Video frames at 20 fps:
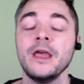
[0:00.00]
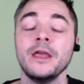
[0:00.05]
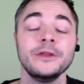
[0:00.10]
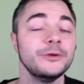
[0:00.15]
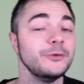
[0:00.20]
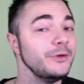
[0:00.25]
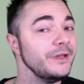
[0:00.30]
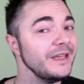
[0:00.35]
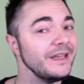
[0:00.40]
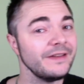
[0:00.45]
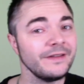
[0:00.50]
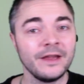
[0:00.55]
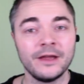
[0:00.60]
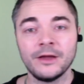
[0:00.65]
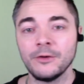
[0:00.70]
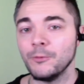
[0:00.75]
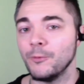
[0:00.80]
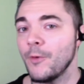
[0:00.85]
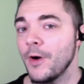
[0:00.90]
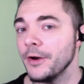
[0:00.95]
You need
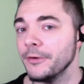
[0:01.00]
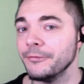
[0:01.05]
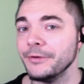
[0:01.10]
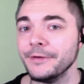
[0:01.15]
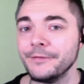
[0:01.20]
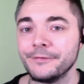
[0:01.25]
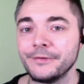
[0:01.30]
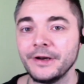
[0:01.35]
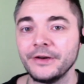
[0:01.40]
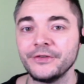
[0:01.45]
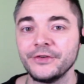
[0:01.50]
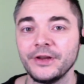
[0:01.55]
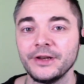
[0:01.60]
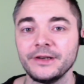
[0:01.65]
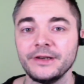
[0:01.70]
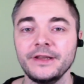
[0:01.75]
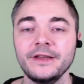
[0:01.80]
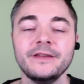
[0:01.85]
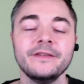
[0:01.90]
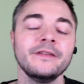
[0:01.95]
one refresh
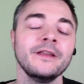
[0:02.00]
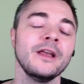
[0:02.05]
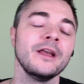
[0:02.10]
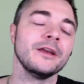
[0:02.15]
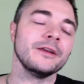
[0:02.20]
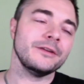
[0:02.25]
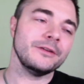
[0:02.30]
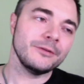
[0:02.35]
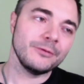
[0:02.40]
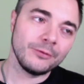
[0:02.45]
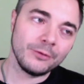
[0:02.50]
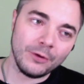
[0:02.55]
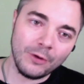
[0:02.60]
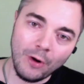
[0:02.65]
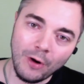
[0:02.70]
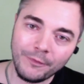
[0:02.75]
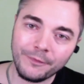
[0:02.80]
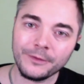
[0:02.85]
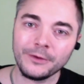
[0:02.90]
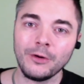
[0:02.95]
at least. You
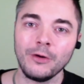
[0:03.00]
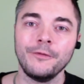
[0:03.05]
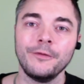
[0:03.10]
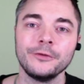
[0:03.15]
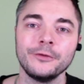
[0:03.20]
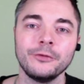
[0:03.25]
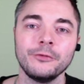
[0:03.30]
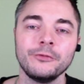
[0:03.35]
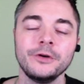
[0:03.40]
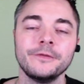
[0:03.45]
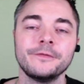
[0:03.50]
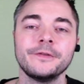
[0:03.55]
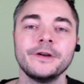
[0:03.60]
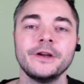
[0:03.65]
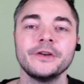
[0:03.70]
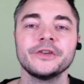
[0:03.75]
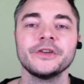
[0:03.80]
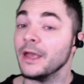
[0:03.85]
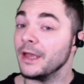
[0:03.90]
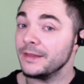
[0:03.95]
often go for 2
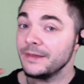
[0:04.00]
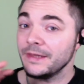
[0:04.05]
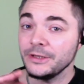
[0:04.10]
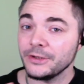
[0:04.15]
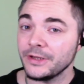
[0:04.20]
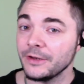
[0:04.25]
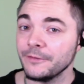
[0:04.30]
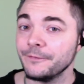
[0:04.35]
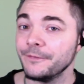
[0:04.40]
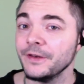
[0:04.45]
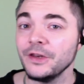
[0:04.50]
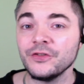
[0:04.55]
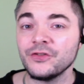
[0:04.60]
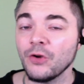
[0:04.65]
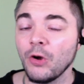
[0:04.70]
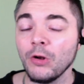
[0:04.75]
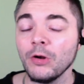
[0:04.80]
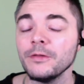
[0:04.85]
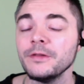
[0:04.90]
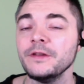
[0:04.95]
refreshes, and then you can
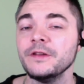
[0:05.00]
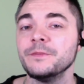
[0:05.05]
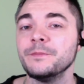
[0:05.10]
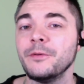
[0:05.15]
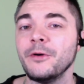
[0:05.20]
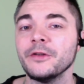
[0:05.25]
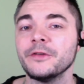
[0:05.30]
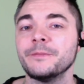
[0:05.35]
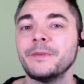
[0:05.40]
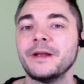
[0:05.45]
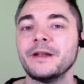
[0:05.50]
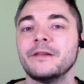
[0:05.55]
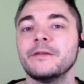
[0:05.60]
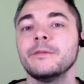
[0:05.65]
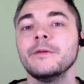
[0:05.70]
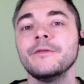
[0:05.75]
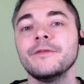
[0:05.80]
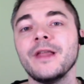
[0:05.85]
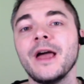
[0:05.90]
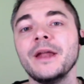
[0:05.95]
finish all of these boss
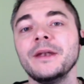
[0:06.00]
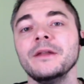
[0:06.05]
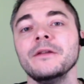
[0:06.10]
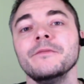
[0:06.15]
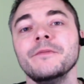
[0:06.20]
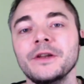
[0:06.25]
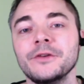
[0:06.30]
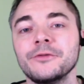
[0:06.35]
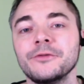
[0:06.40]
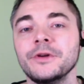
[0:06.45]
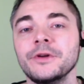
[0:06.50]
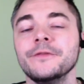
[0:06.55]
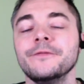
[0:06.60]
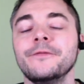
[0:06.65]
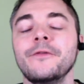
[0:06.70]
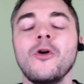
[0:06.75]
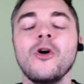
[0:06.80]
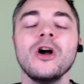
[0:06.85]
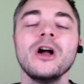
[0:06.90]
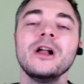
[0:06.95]
battles with Lightning Victories
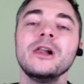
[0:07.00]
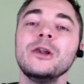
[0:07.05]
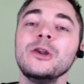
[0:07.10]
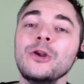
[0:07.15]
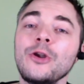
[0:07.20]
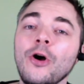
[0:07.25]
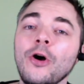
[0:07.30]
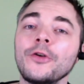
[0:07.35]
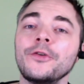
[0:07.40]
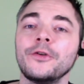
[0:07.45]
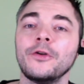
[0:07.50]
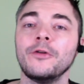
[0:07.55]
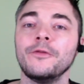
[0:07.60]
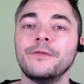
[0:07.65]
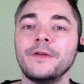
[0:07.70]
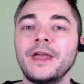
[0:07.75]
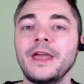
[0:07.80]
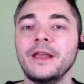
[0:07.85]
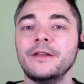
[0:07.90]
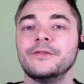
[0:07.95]
for a lot
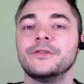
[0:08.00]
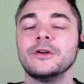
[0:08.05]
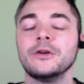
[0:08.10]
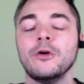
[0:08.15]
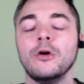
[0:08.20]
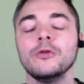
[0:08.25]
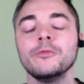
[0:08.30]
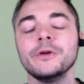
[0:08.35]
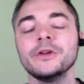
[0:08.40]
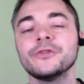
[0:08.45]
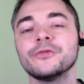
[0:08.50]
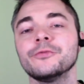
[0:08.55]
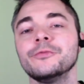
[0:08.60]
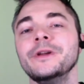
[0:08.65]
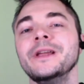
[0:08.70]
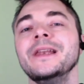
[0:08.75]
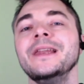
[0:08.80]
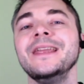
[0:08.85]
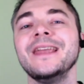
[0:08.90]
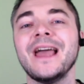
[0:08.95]
of extra gold, which
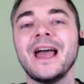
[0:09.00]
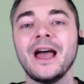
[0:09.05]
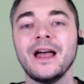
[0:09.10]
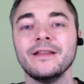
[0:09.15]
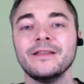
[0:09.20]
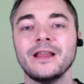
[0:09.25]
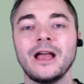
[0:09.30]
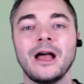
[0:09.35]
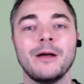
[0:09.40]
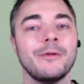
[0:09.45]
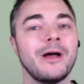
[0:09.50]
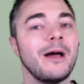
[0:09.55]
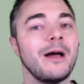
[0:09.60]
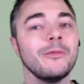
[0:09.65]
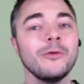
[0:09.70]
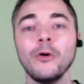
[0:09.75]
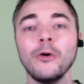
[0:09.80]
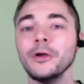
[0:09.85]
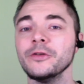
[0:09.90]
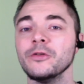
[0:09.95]
really adds up.
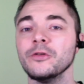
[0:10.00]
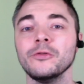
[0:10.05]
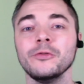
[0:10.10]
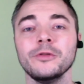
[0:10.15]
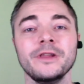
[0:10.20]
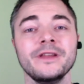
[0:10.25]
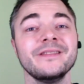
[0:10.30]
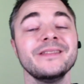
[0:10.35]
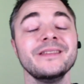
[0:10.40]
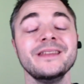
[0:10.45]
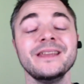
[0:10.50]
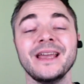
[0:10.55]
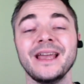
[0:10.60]
I'm going to do this the